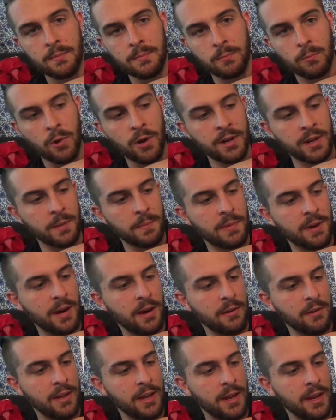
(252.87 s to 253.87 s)
running
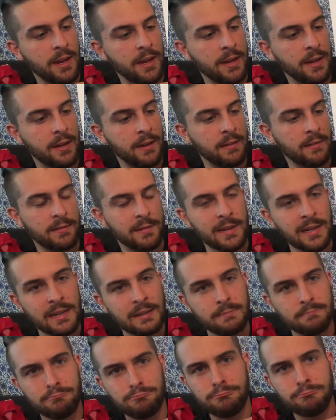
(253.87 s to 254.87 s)
about a
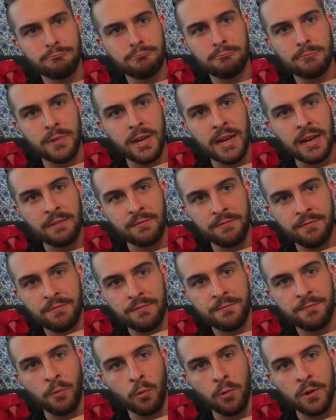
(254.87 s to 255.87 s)

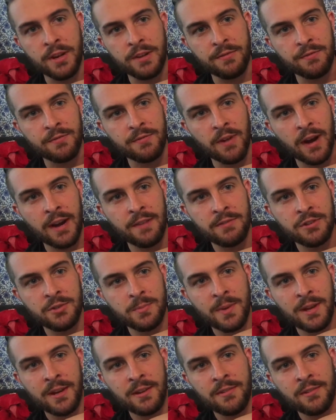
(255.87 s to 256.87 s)

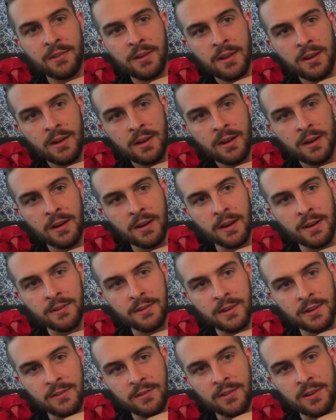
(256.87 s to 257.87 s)
8:45-ish pace. As
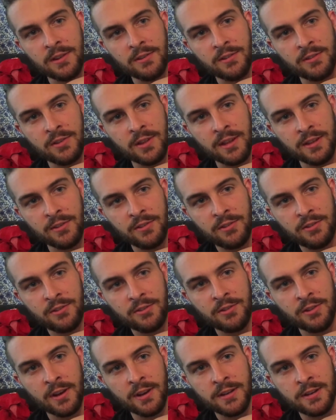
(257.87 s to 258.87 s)
you can see, just that
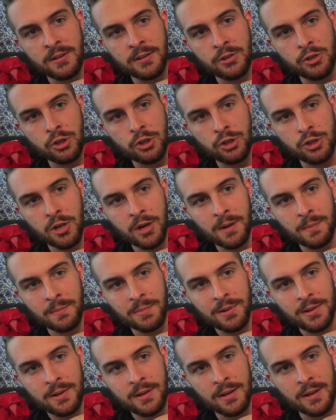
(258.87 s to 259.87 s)
sudden
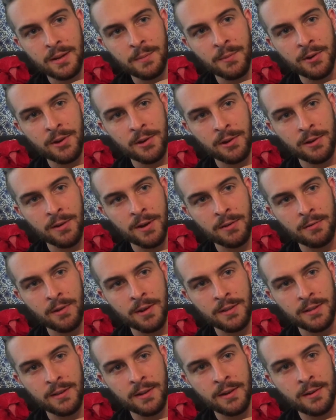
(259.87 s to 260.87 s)
jump in my heart rate
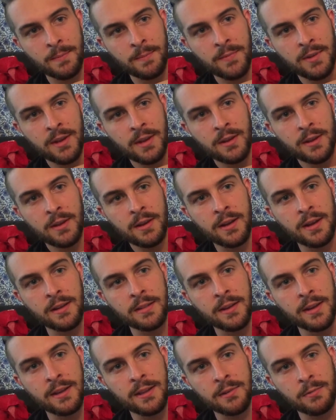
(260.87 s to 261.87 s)
right there,
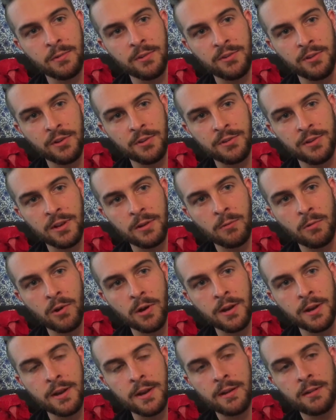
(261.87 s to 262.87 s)
and then the resulting
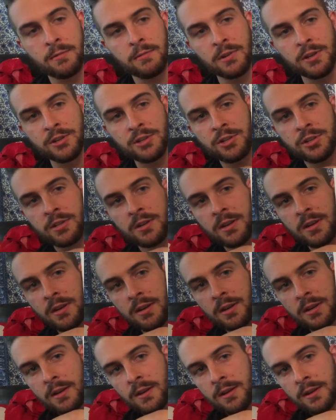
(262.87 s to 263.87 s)
one, which
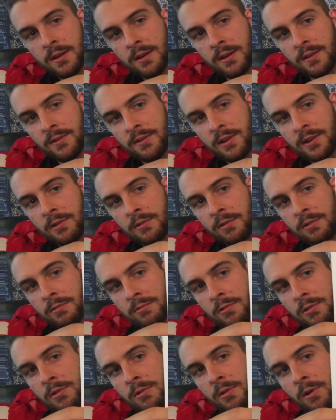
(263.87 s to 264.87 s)
continued
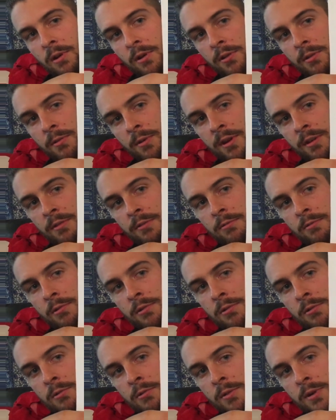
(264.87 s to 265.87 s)
through all the way
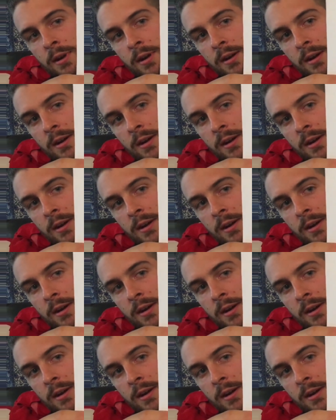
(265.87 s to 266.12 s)
through